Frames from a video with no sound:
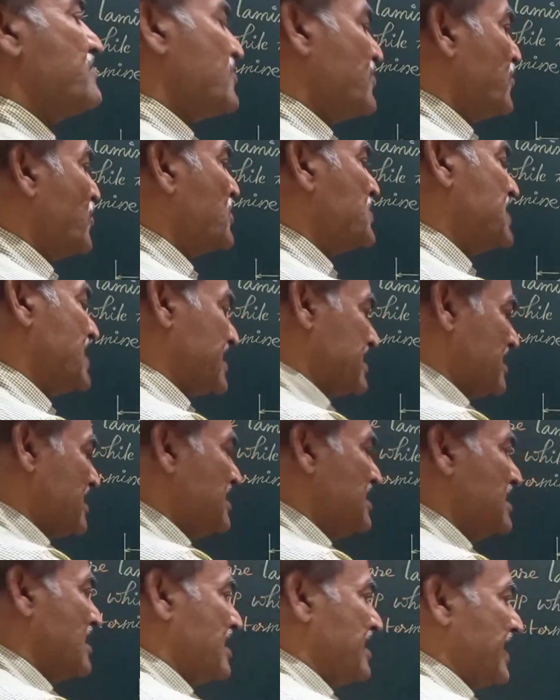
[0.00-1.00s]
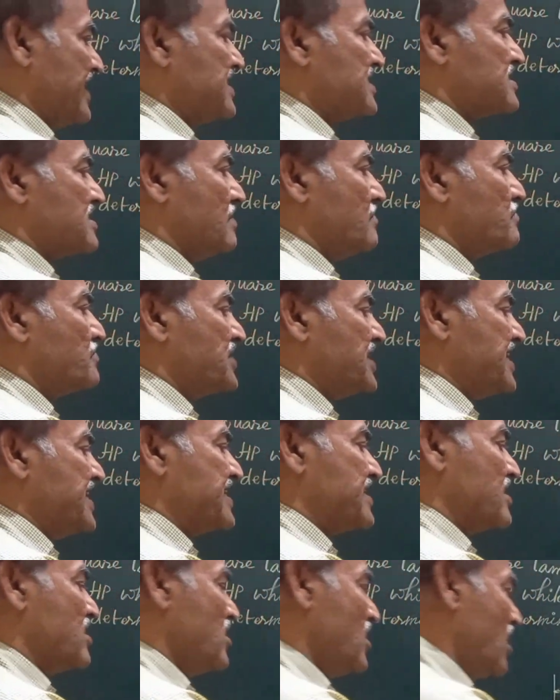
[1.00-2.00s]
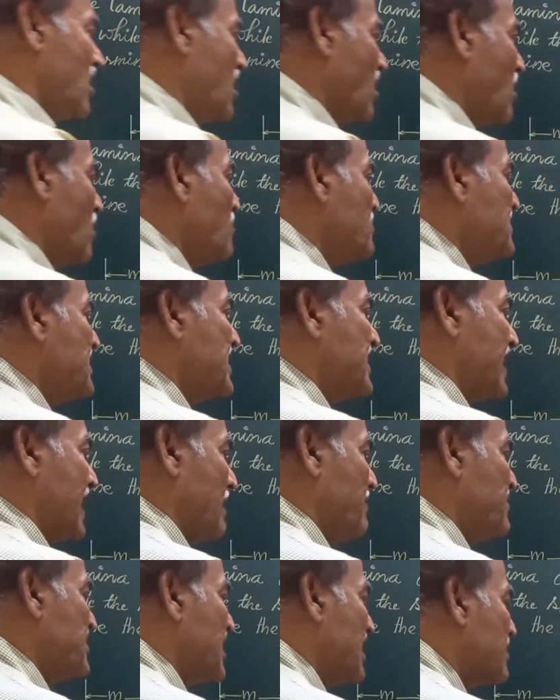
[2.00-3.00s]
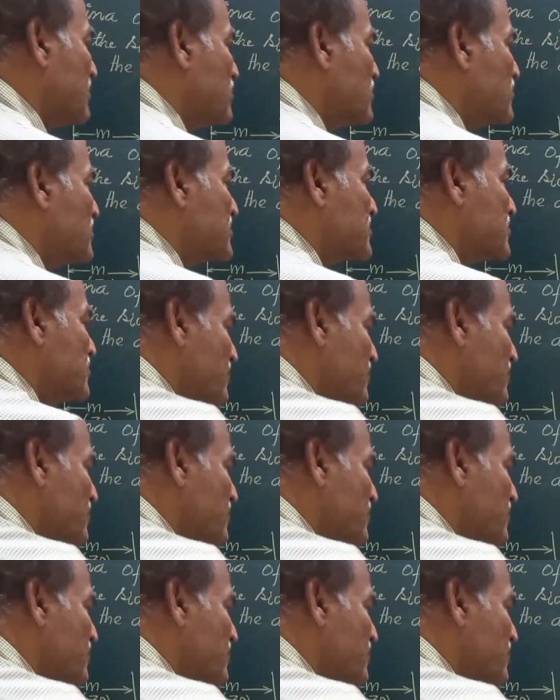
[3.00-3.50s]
Before that, let's complete how the lamina looks